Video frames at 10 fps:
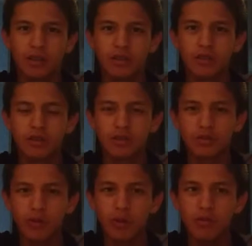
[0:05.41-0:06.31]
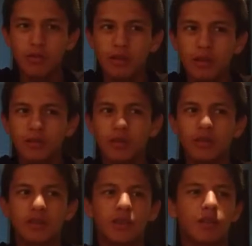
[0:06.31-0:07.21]
First of all, we need to
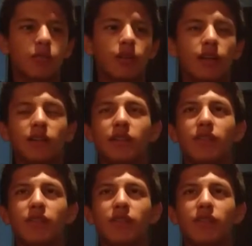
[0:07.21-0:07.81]
understand what are the